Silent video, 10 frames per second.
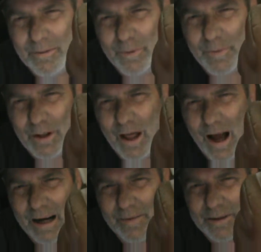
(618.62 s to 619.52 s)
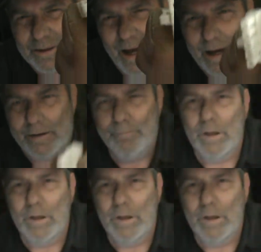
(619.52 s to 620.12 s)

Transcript: With the lock on the side.